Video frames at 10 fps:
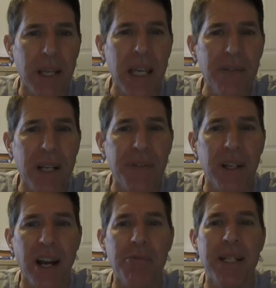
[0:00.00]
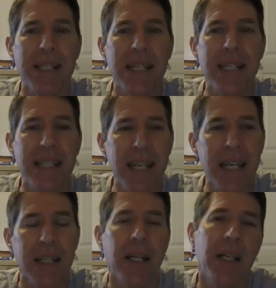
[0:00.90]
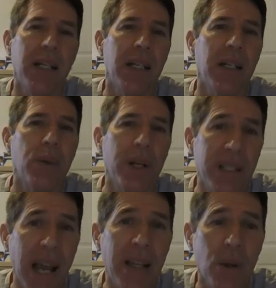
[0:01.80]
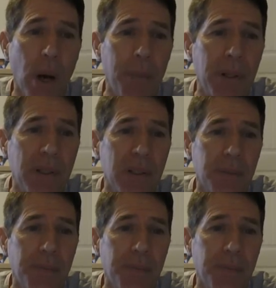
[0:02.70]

even if the government did indeed retain the weapons?